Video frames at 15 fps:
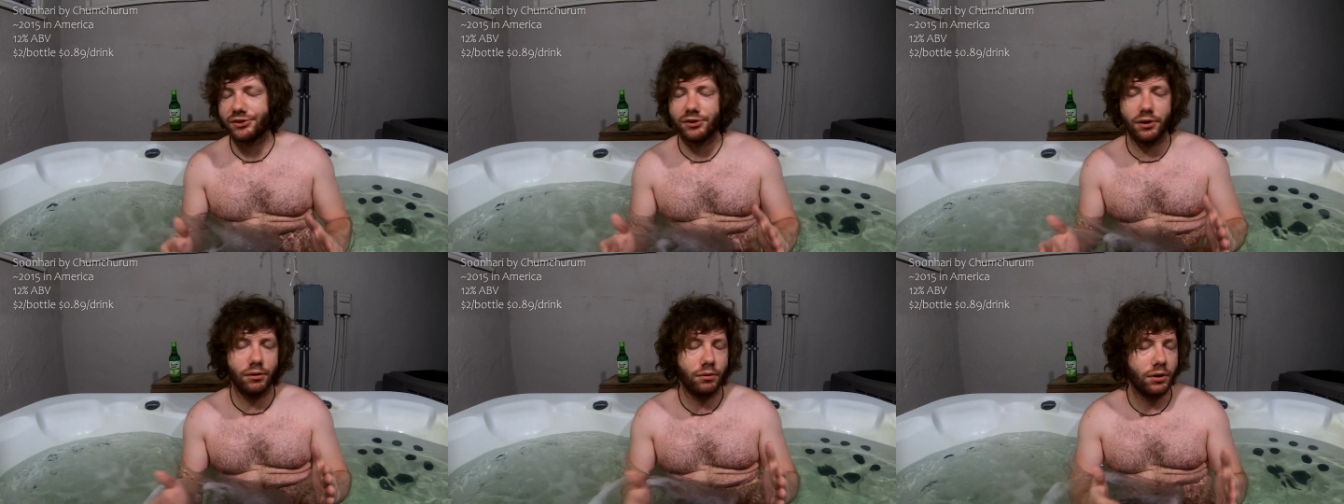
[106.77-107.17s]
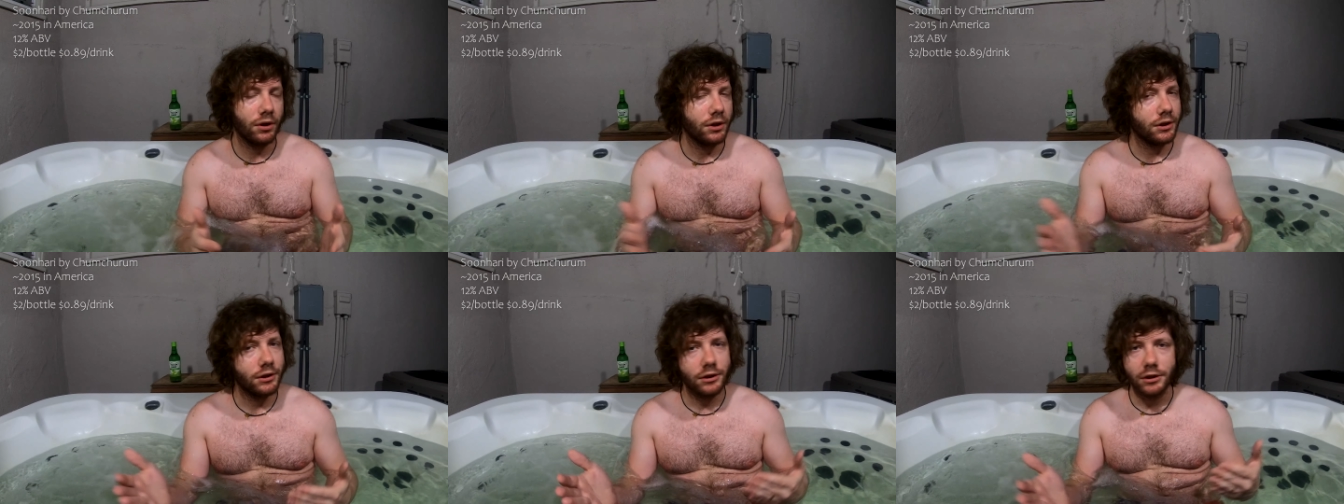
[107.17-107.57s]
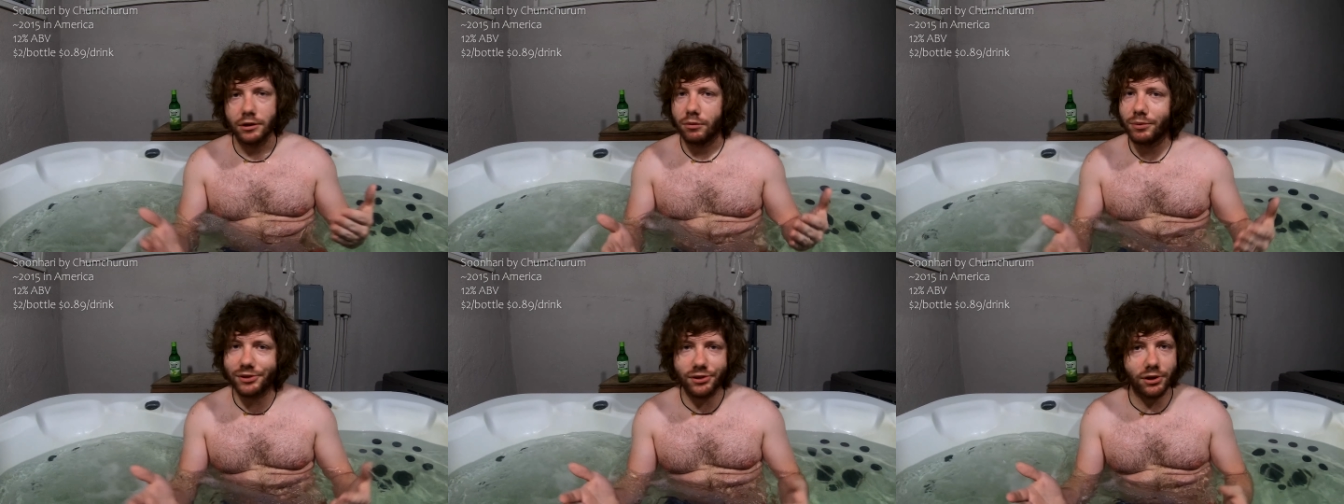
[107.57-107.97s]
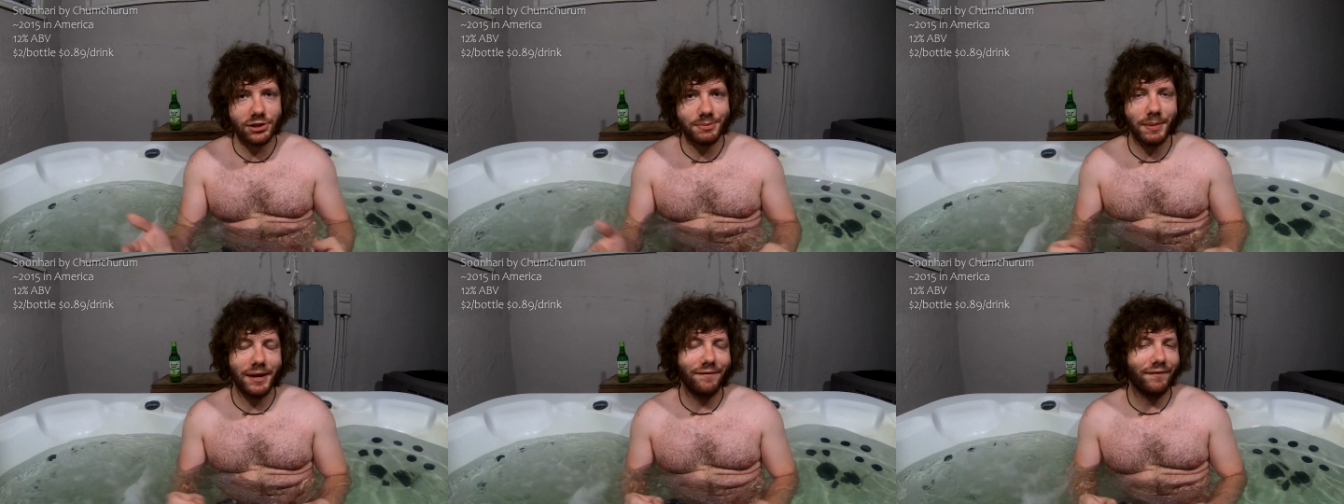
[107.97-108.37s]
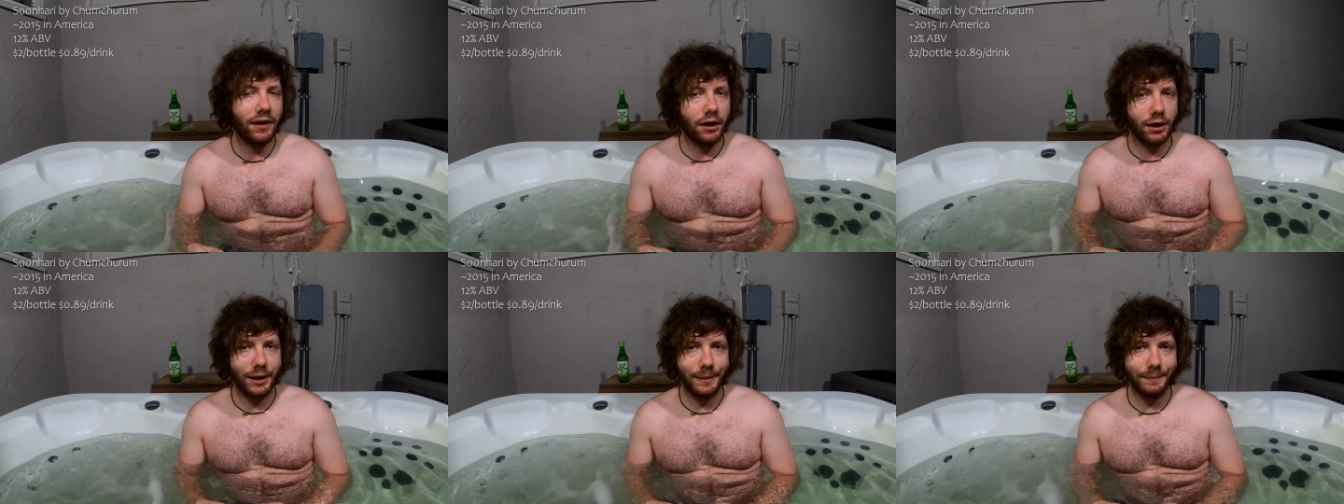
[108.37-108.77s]
so results may
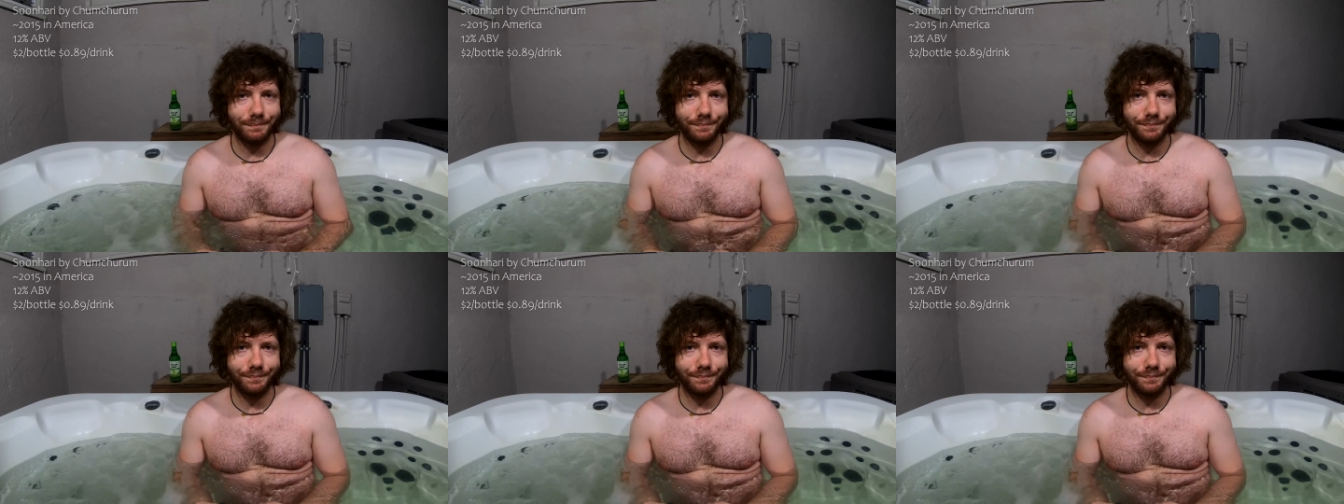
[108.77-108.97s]
vary.